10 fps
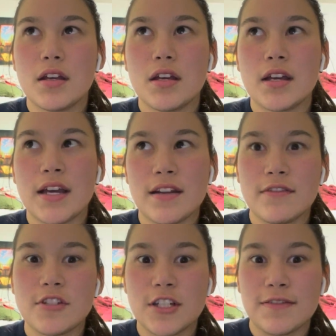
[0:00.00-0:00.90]
kind of
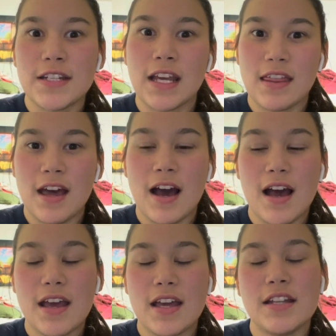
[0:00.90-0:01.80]
shifting
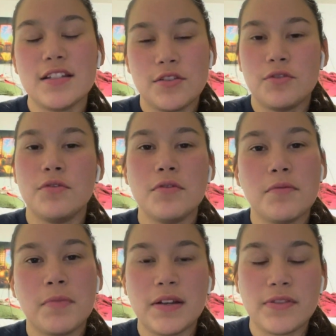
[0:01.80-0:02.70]
that into
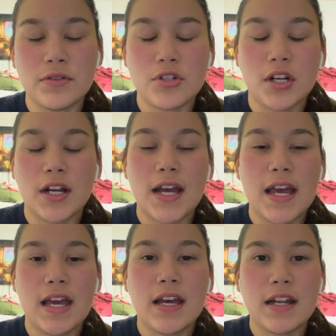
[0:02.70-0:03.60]
my future.
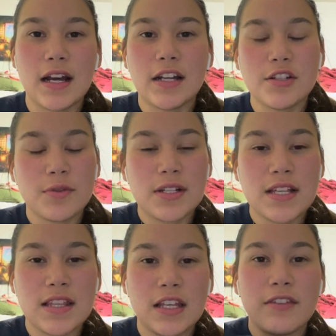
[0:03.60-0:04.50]
And I just want to
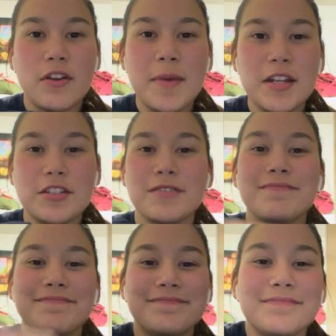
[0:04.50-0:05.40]
say thank you very much.
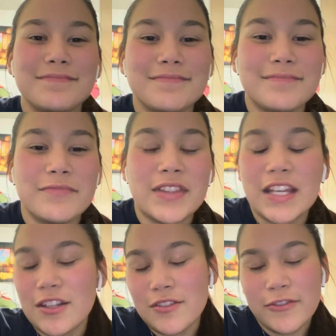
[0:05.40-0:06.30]

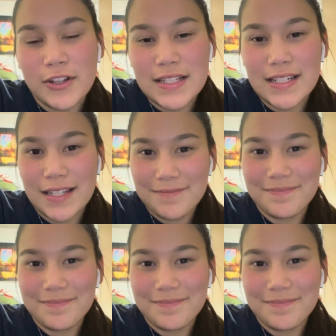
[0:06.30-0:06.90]
Thank you for listening.